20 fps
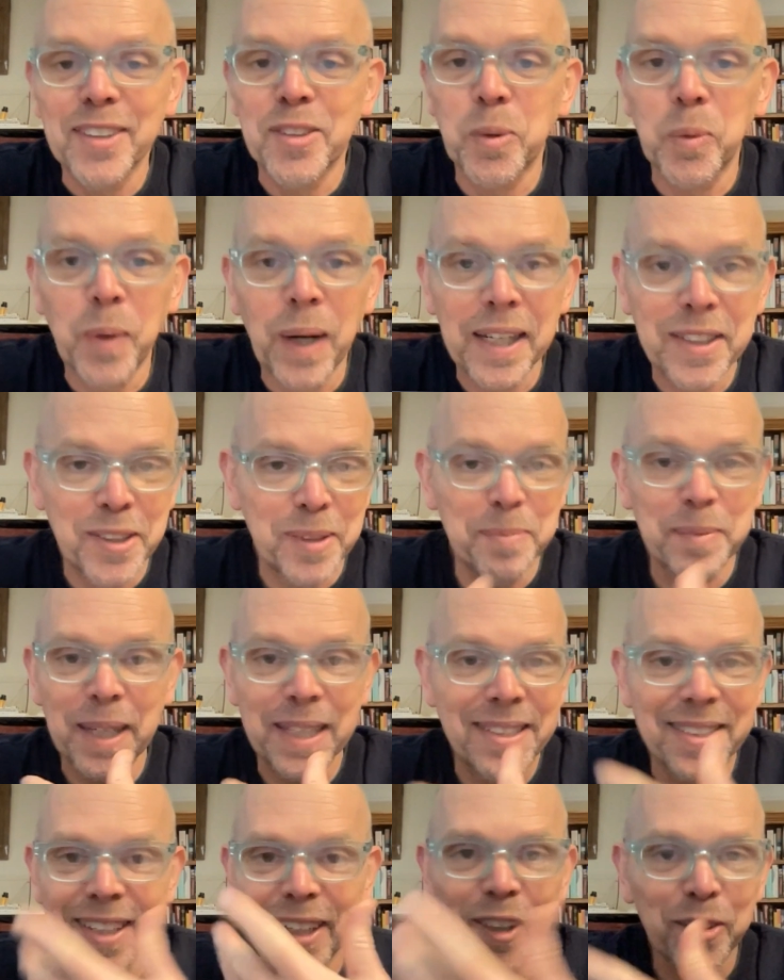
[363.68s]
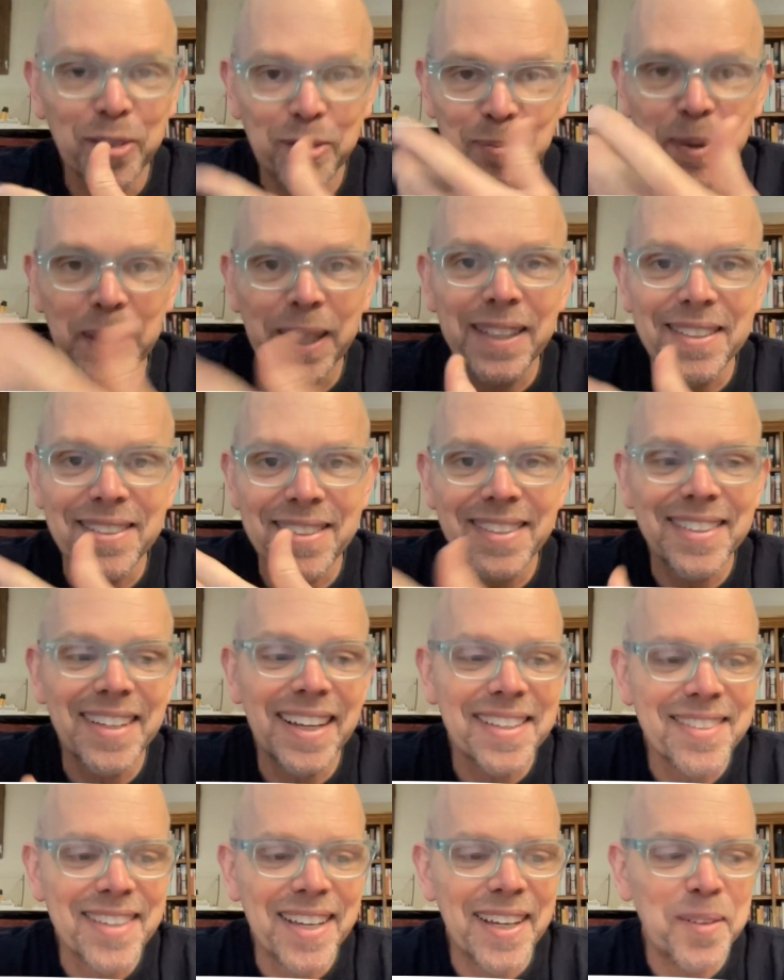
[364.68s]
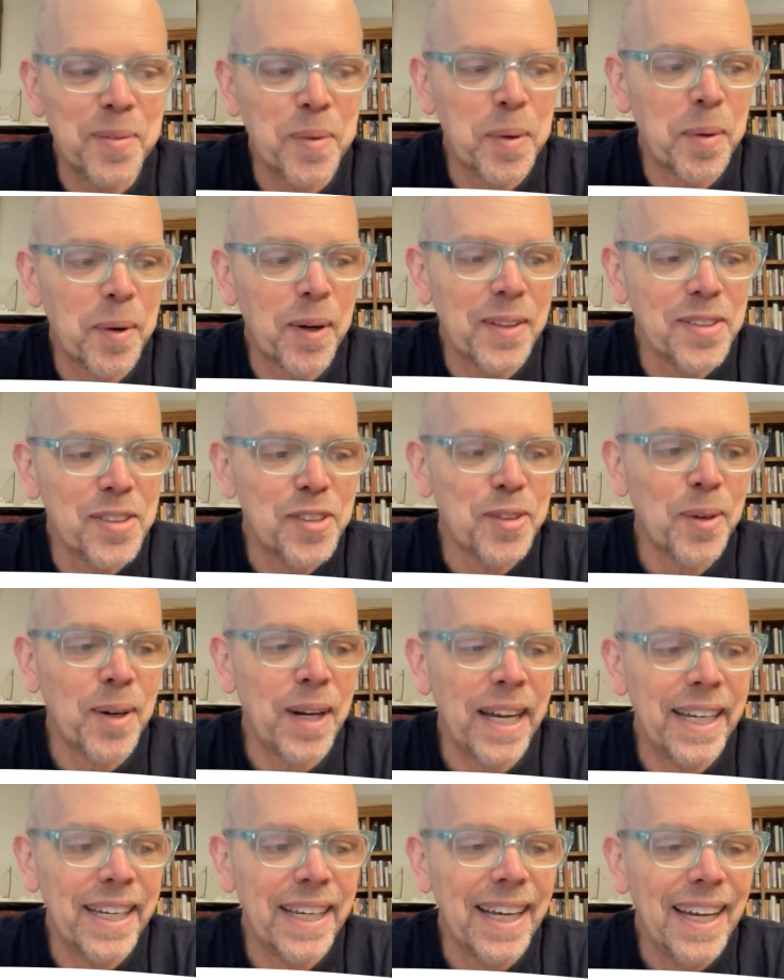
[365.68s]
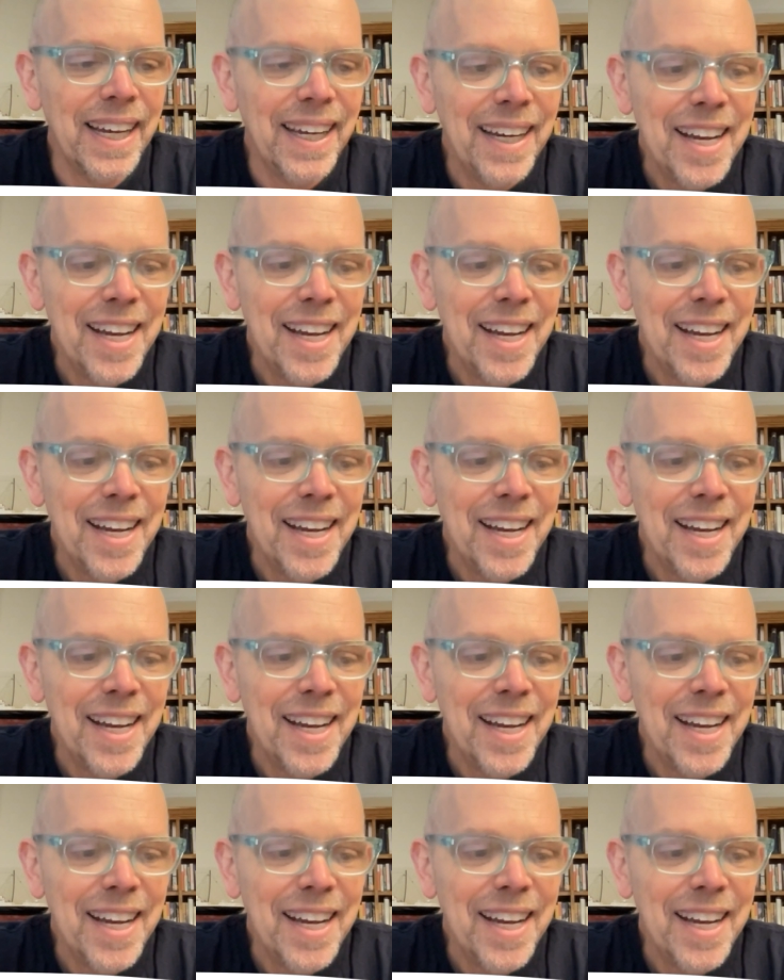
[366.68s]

to watch it myself because, as I said, we were on strike.